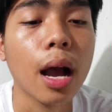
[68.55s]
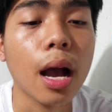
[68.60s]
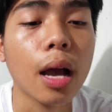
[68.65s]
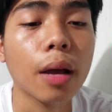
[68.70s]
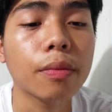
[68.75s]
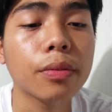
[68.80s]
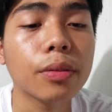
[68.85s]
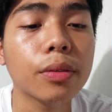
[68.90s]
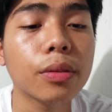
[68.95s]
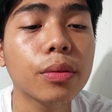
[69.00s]

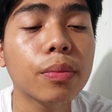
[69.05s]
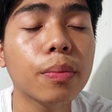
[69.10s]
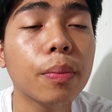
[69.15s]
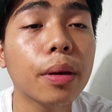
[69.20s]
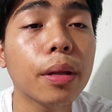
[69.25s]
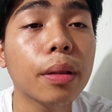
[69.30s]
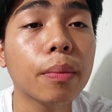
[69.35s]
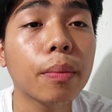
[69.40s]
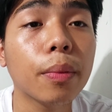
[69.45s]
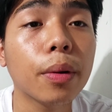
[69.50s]
I should
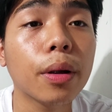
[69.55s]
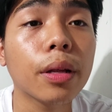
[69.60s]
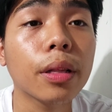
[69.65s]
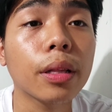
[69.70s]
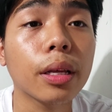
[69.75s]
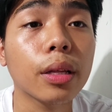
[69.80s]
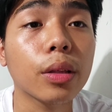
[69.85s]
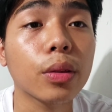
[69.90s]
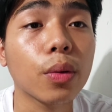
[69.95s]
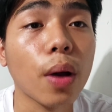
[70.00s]
been
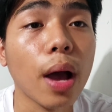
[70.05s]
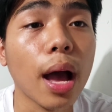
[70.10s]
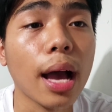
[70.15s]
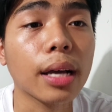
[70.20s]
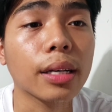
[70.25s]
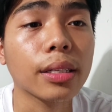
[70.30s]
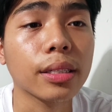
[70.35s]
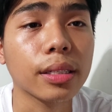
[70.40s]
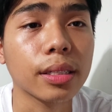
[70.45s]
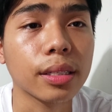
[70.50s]
burnt into
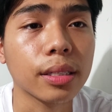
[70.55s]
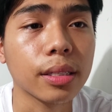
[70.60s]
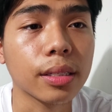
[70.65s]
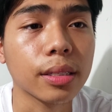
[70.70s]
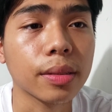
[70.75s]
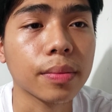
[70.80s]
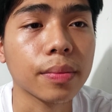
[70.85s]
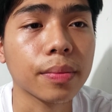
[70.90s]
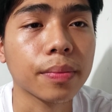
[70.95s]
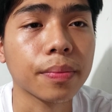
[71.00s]
ashes."